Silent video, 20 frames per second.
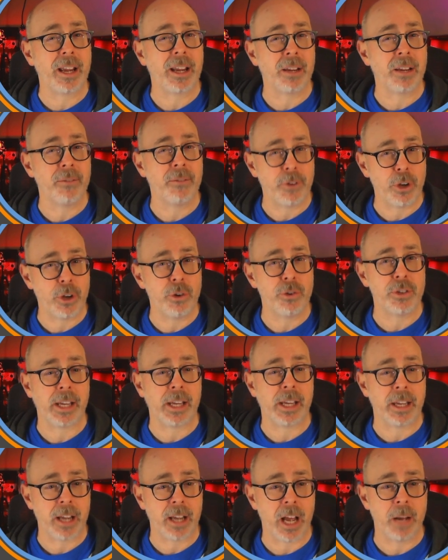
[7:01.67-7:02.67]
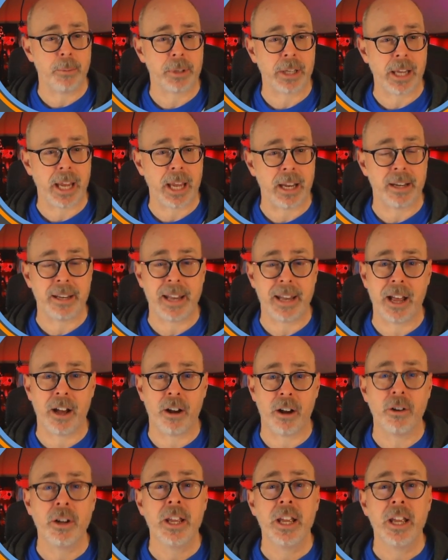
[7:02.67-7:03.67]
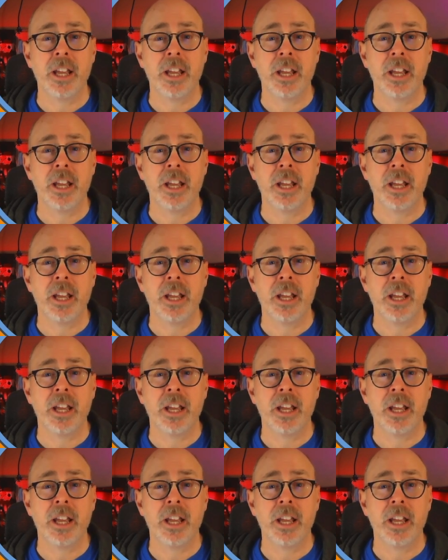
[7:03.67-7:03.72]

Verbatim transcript: confusing and complicated. Now,